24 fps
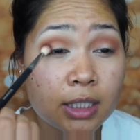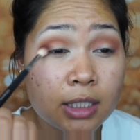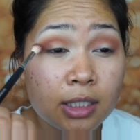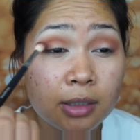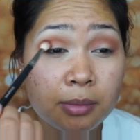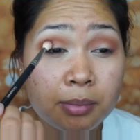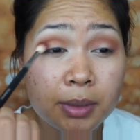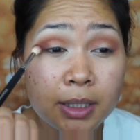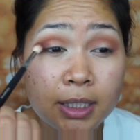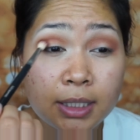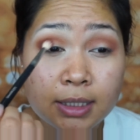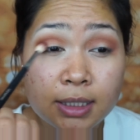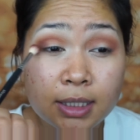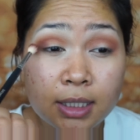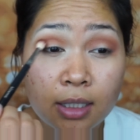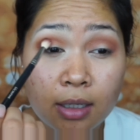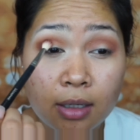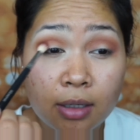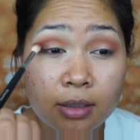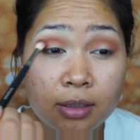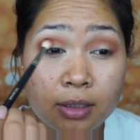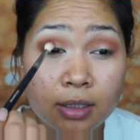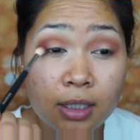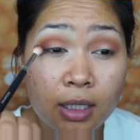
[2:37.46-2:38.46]
going to place it
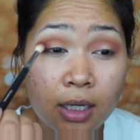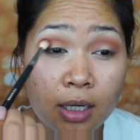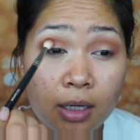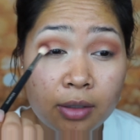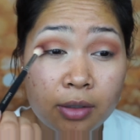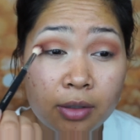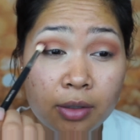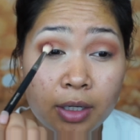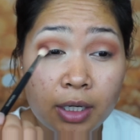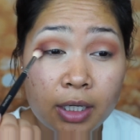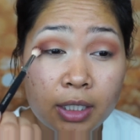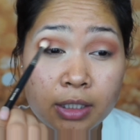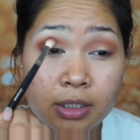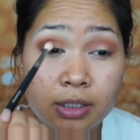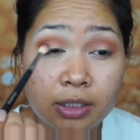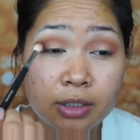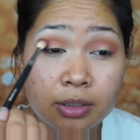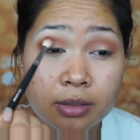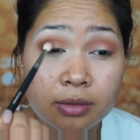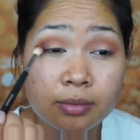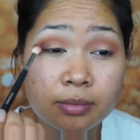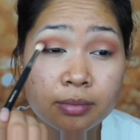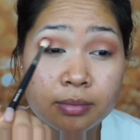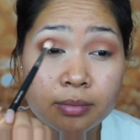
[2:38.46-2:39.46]
on the outer edge.
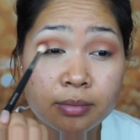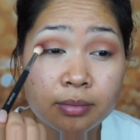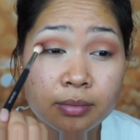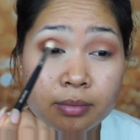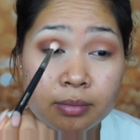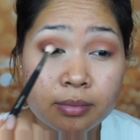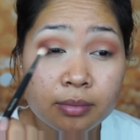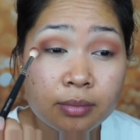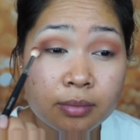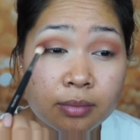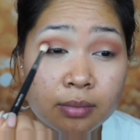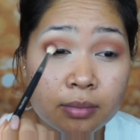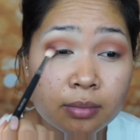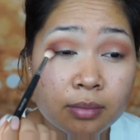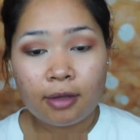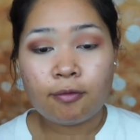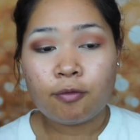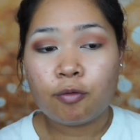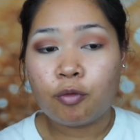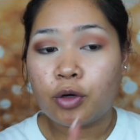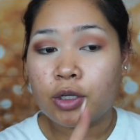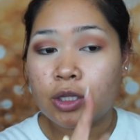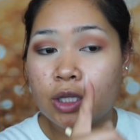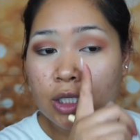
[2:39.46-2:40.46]
And
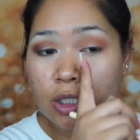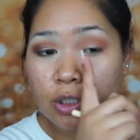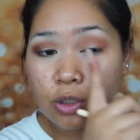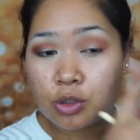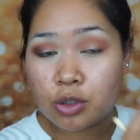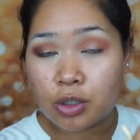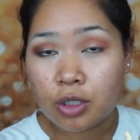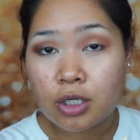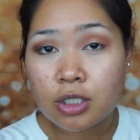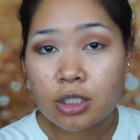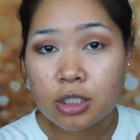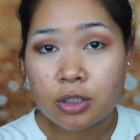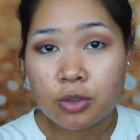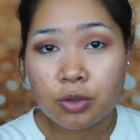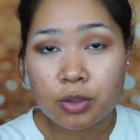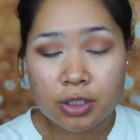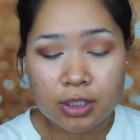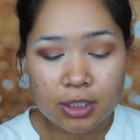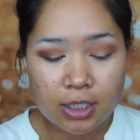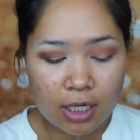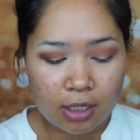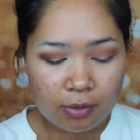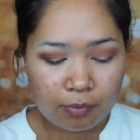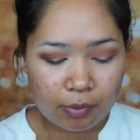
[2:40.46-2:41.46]
for the drugstore
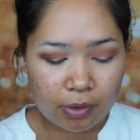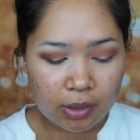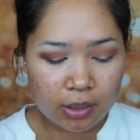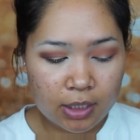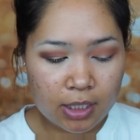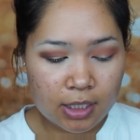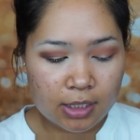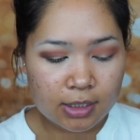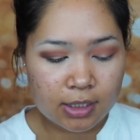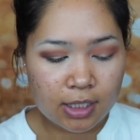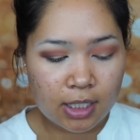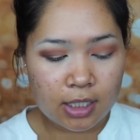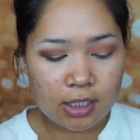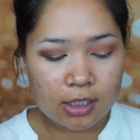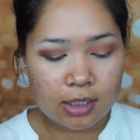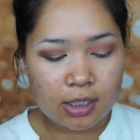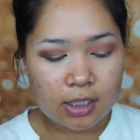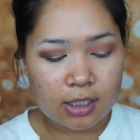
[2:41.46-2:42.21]
side, we're going to take